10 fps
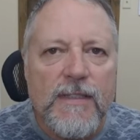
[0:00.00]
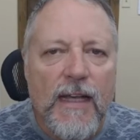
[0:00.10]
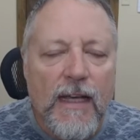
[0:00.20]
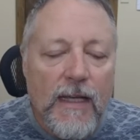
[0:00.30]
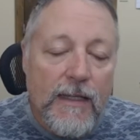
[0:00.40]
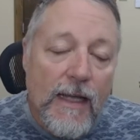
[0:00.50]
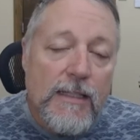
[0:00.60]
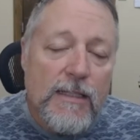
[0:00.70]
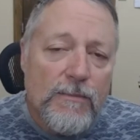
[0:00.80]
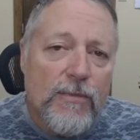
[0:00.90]
sake. And
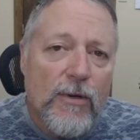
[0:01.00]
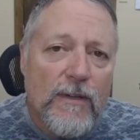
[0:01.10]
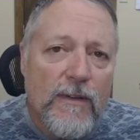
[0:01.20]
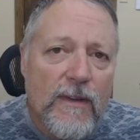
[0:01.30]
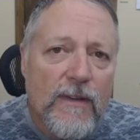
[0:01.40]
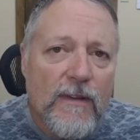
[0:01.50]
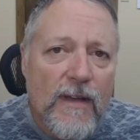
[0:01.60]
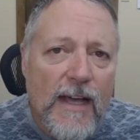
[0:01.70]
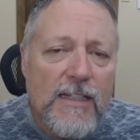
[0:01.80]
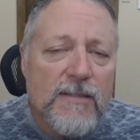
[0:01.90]
that's an important
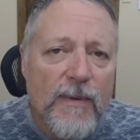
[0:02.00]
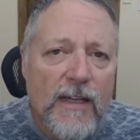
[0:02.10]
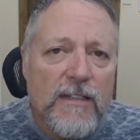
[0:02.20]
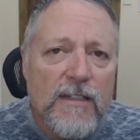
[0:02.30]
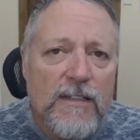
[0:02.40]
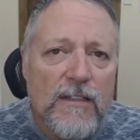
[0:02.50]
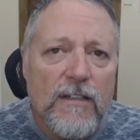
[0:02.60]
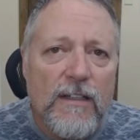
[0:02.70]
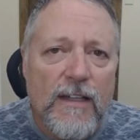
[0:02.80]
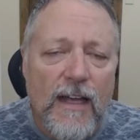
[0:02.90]
aspect to
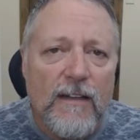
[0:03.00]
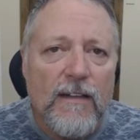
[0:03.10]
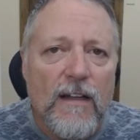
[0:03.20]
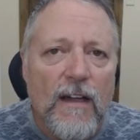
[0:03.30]
look at that.